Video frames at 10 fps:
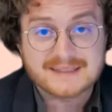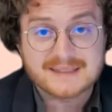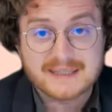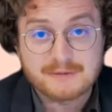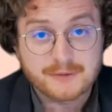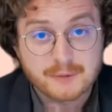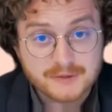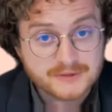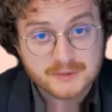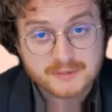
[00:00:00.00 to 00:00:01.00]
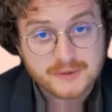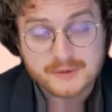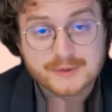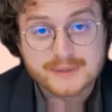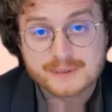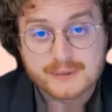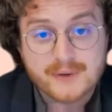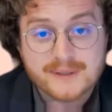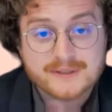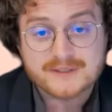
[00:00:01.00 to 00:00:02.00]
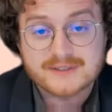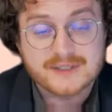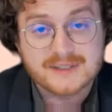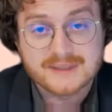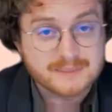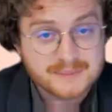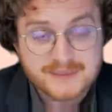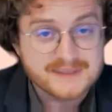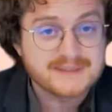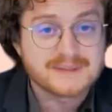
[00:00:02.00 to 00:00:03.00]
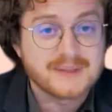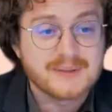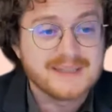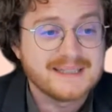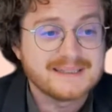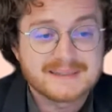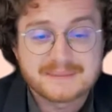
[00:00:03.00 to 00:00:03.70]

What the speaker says: If you want some concluding remarks, please go ahead.